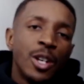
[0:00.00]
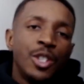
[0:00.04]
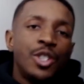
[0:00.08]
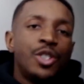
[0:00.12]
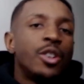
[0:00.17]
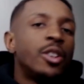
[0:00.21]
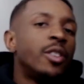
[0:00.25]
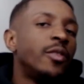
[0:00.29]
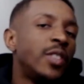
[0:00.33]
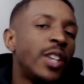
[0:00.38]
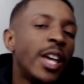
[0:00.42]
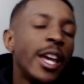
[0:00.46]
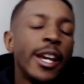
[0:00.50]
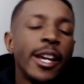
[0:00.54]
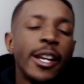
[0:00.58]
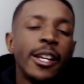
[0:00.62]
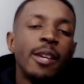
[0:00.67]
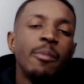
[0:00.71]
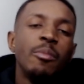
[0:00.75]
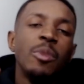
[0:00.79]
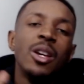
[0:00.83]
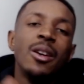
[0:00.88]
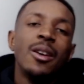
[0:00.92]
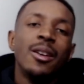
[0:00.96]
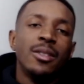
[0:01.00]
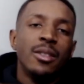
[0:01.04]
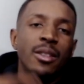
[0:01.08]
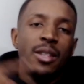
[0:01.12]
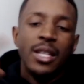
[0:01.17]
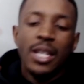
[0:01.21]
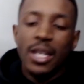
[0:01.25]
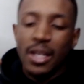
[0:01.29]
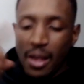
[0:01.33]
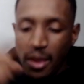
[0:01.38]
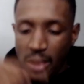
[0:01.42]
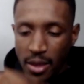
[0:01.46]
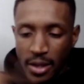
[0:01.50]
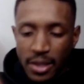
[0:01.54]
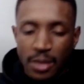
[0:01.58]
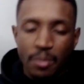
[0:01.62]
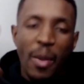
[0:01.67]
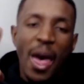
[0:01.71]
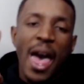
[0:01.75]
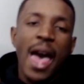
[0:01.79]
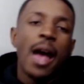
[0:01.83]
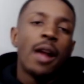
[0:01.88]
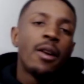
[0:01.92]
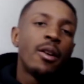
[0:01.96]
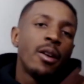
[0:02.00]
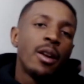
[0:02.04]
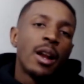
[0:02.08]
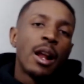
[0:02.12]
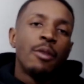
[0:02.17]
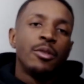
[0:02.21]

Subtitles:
it should have taken it because it did this pattern.